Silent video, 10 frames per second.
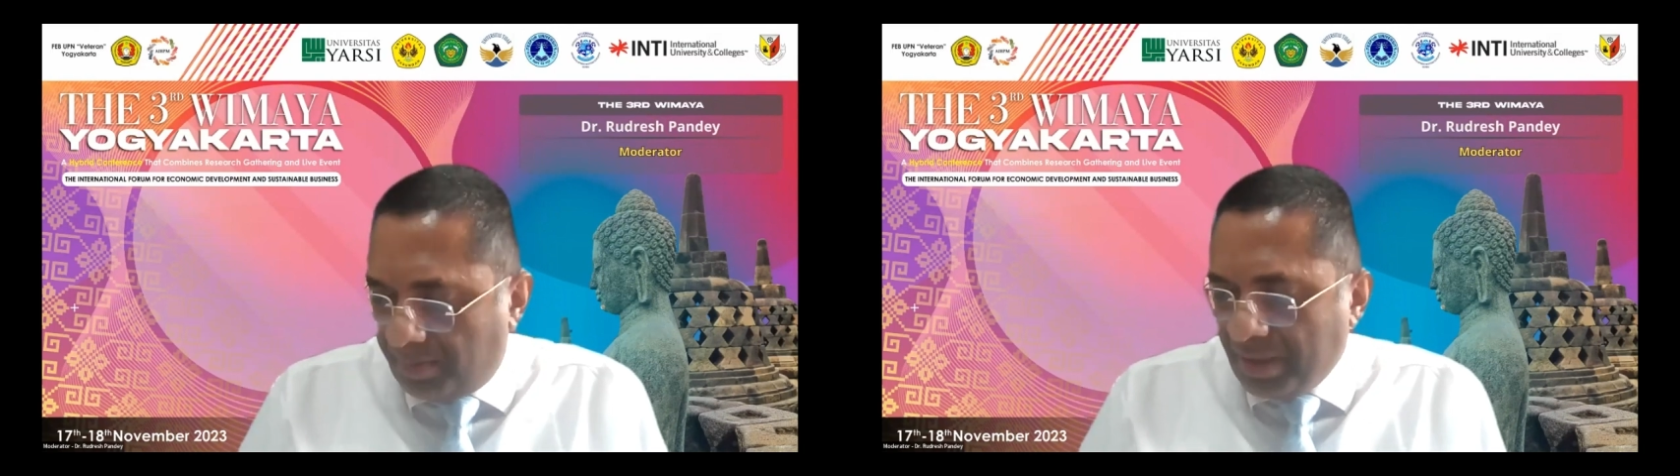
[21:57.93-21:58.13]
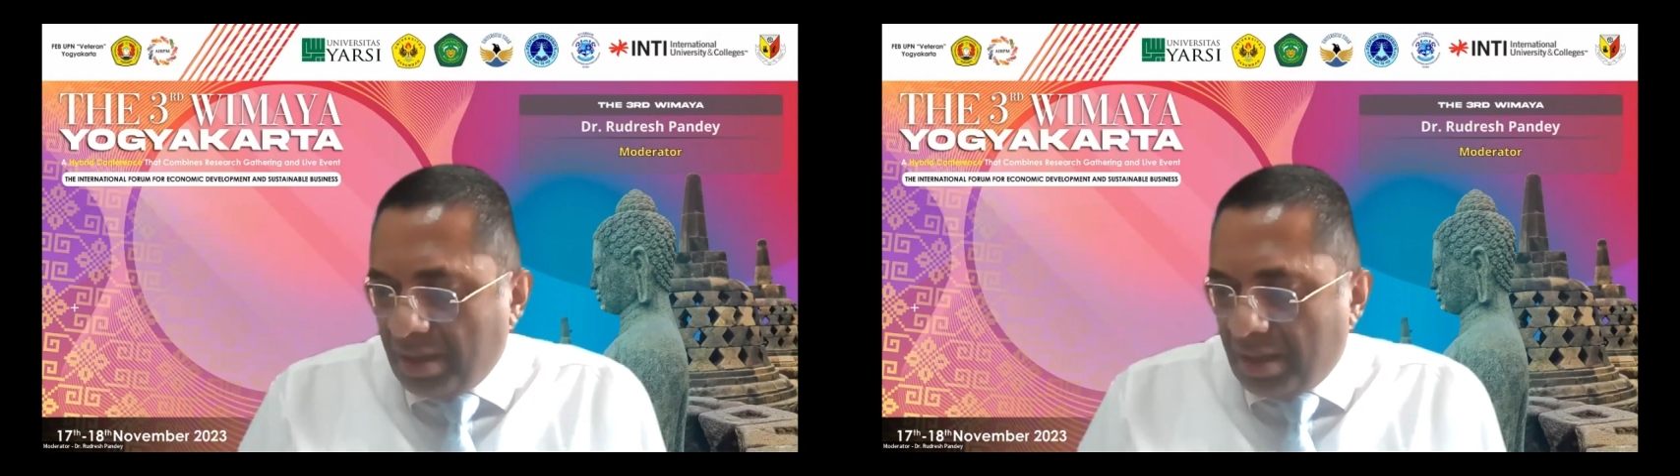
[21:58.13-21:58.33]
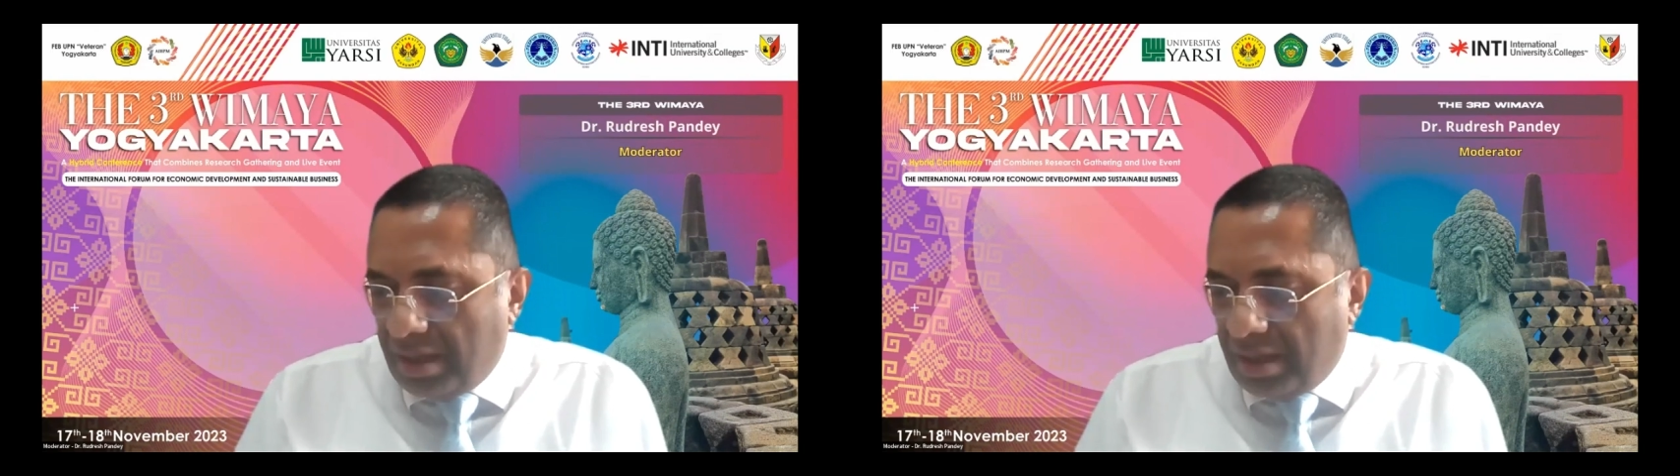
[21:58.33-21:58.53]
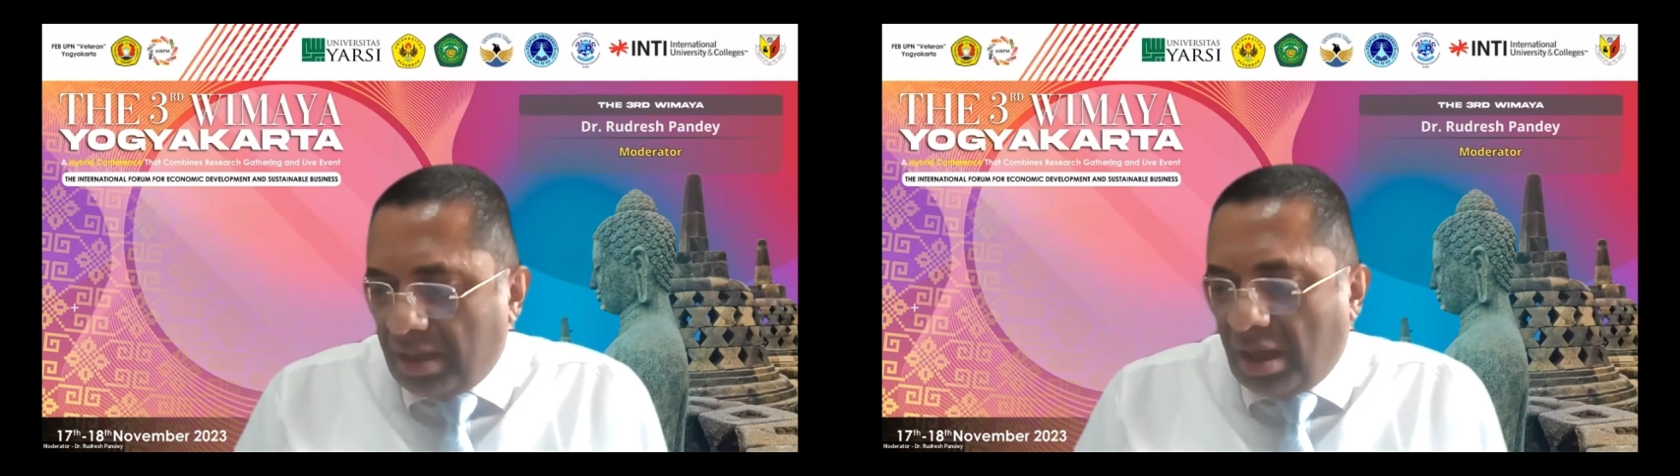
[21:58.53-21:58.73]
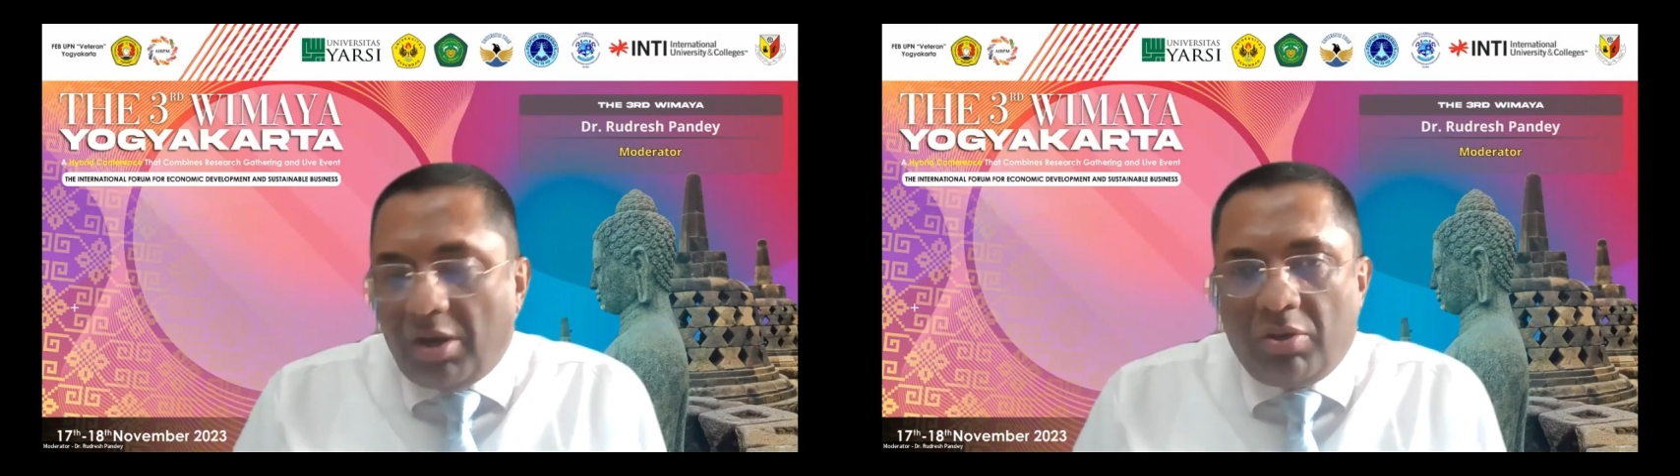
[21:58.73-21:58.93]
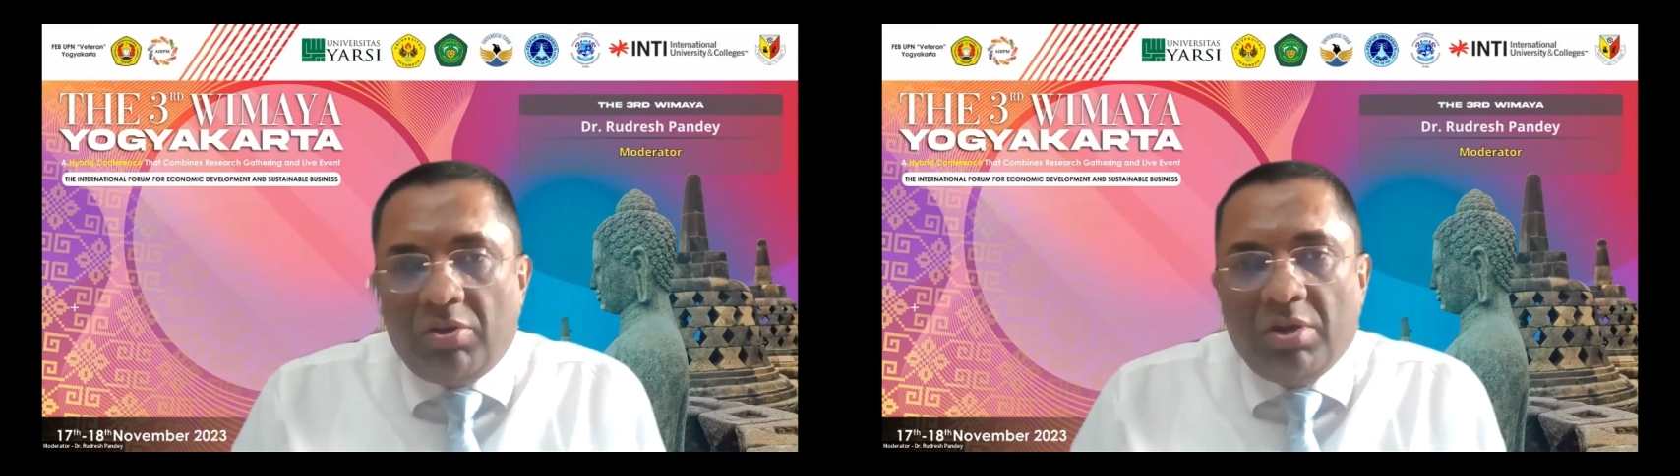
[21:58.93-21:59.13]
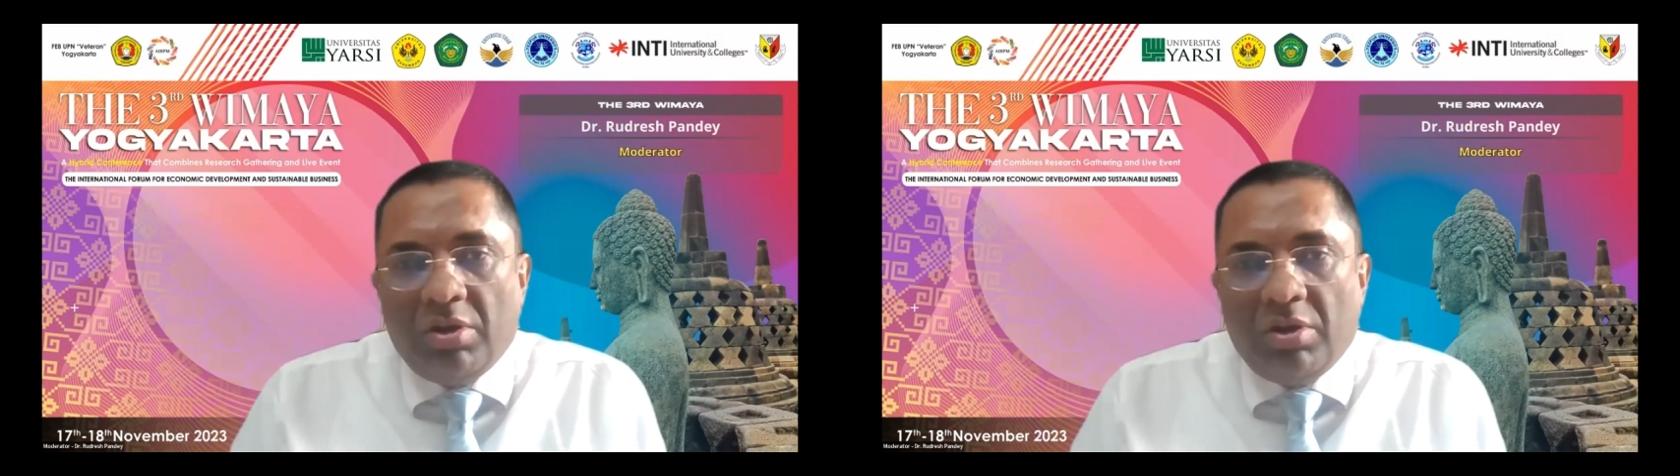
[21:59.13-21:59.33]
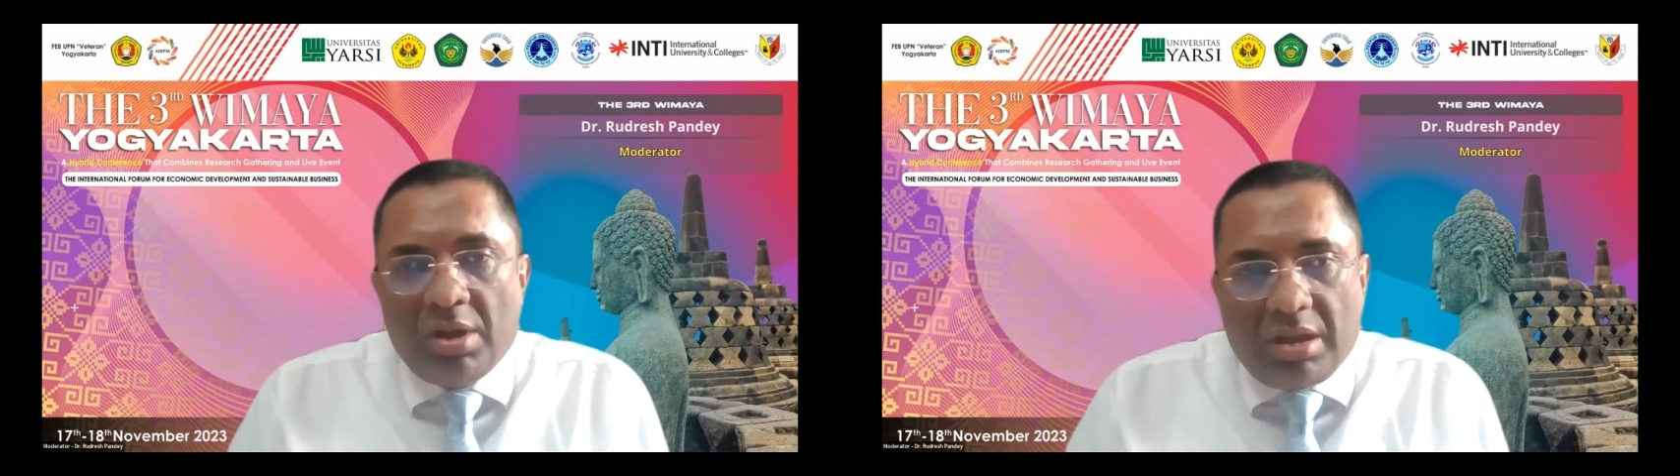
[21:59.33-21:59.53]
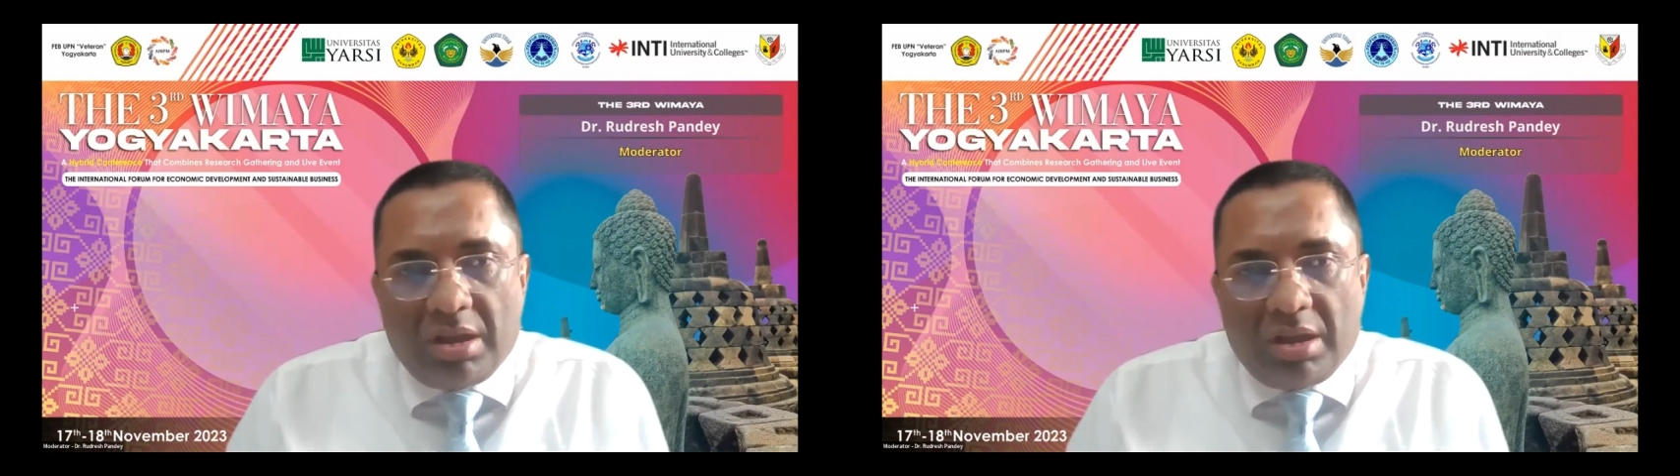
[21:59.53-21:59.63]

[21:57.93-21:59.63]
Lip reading: and how the